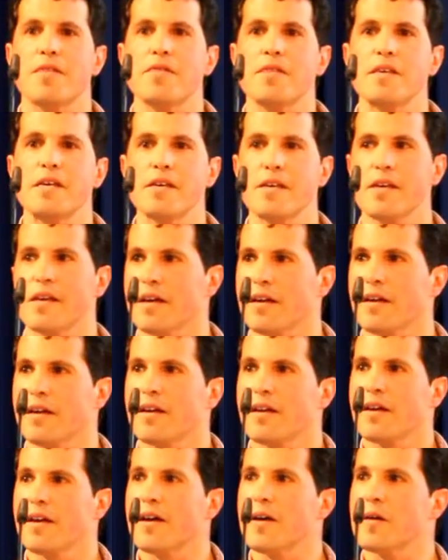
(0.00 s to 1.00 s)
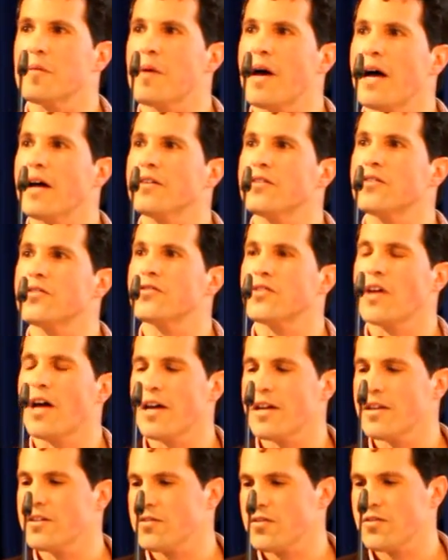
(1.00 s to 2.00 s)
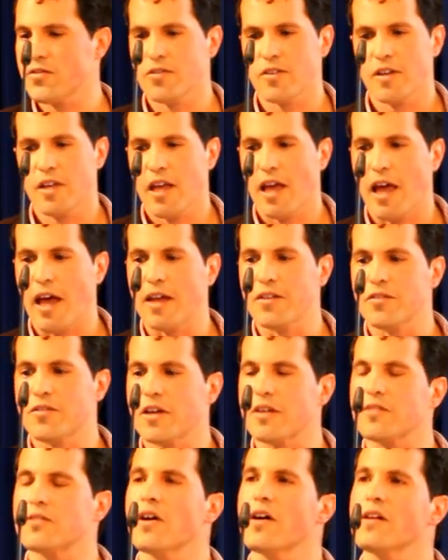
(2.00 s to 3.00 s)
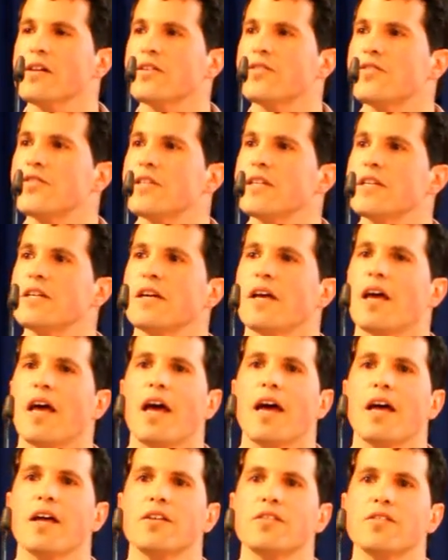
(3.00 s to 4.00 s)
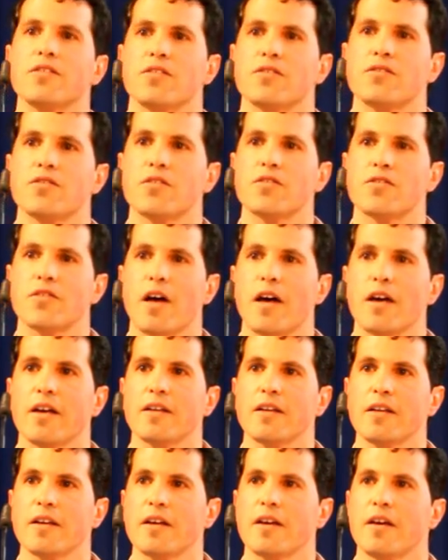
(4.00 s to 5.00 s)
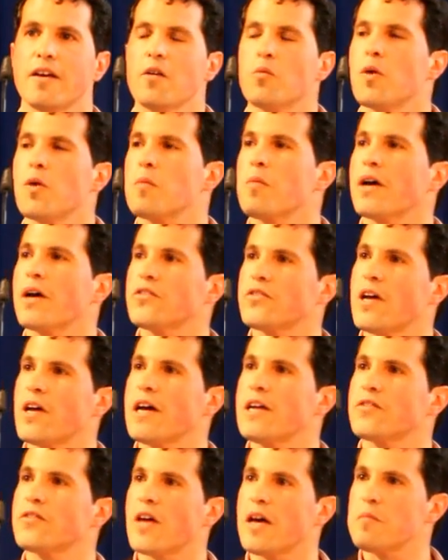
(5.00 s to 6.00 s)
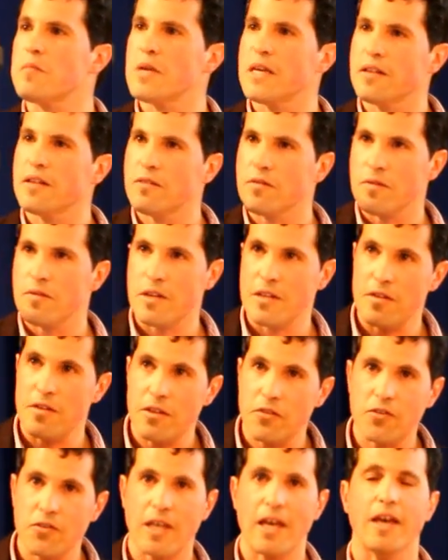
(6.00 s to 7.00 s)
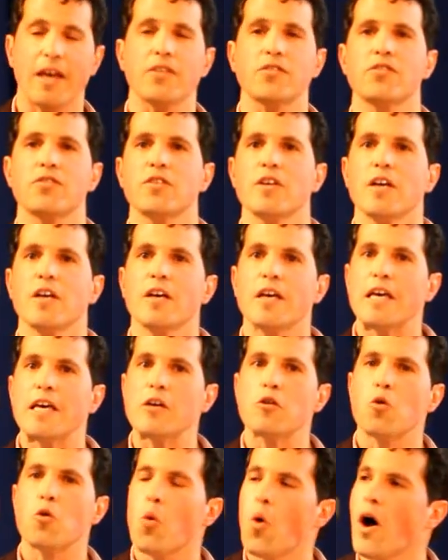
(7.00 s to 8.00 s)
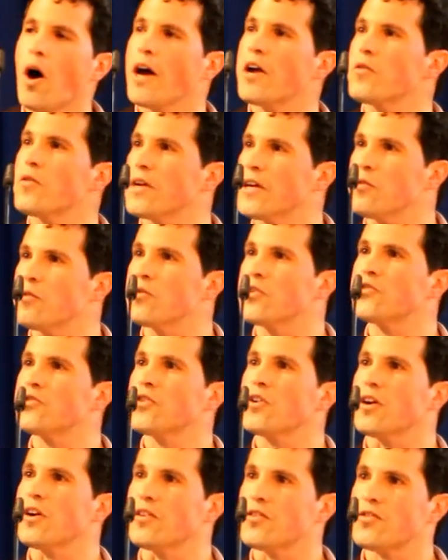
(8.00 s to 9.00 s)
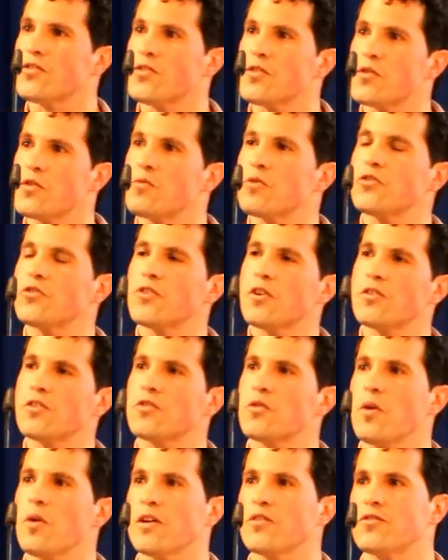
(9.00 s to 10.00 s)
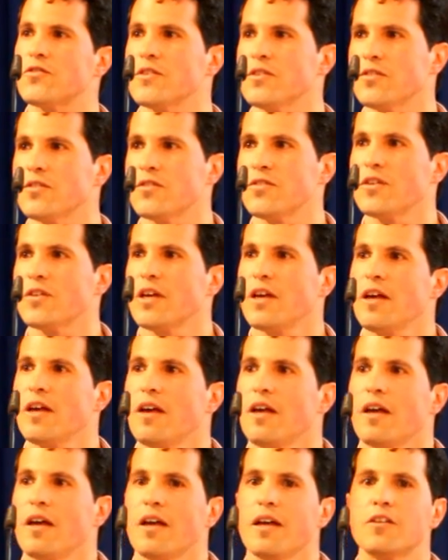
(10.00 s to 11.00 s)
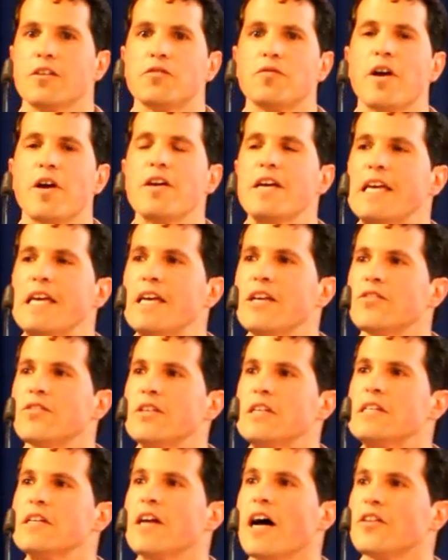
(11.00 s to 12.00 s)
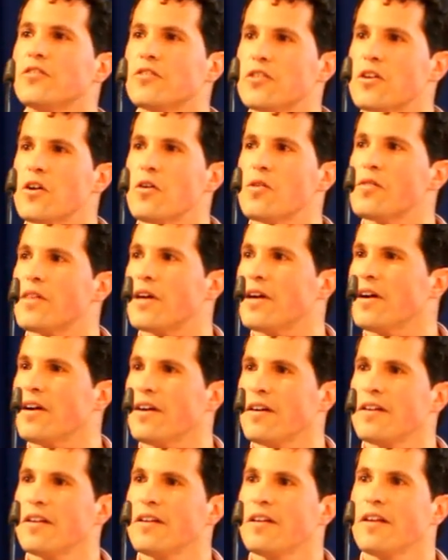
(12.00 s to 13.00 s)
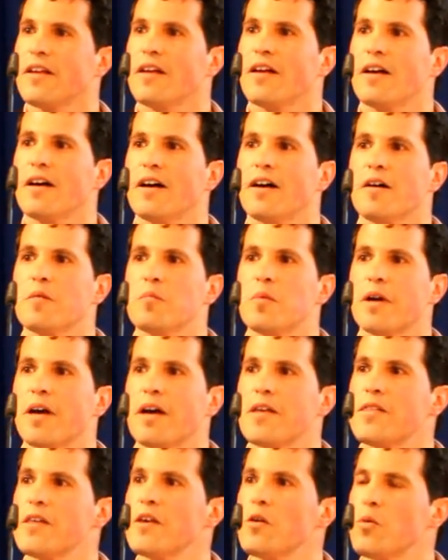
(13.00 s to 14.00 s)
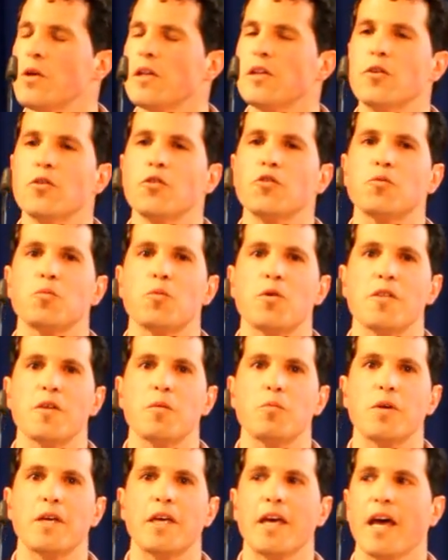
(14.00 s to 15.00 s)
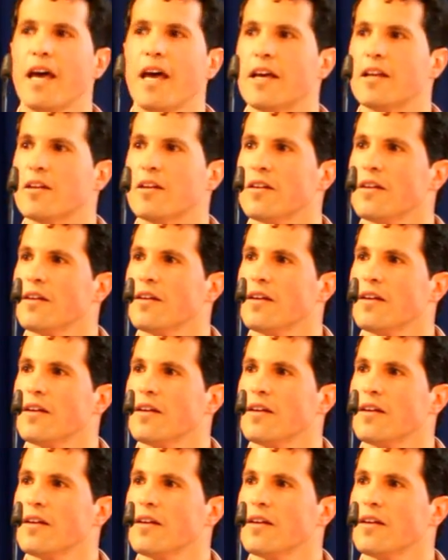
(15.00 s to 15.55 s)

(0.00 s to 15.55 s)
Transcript: thinking about science and technology and society, where by science I mean, in this case, inquiry, research, the research questions. It's very easy not to go there, but I think we lose more than we gain